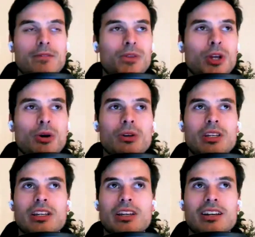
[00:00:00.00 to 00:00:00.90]

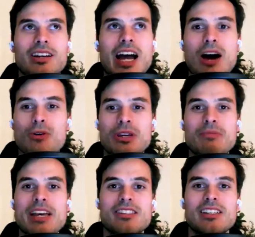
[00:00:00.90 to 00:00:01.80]
knowing how he
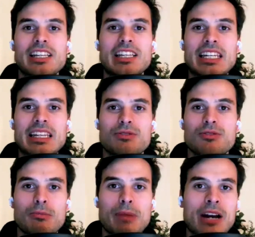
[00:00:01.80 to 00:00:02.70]
basically lives
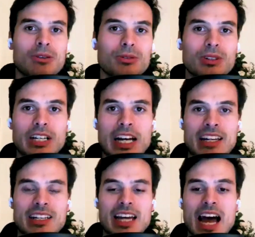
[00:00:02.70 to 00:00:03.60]
for paddle
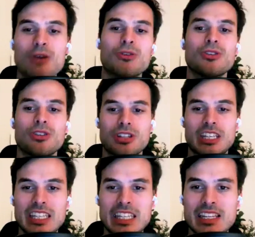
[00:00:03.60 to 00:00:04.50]
and how good
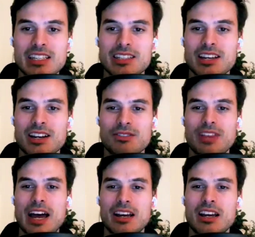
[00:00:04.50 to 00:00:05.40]
he is, kind of
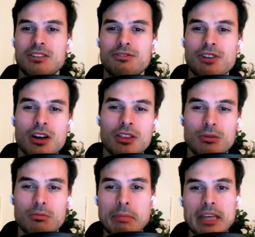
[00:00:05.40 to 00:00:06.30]
that kind of father
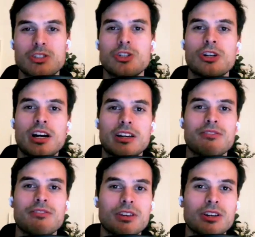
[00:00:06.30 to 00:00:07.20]
mentor like
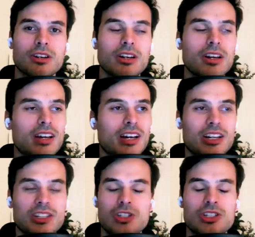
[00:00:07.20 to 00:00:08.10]
figure,
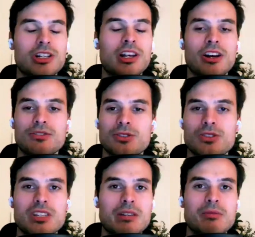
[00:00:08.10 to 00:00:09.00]
I just love to
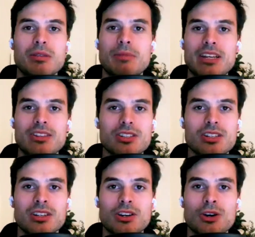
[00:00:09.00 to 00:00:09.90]
see him in the bench
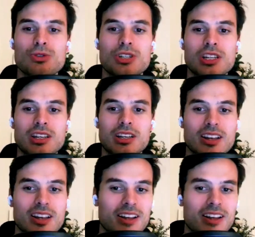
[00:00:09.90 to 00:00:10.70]
and coaching,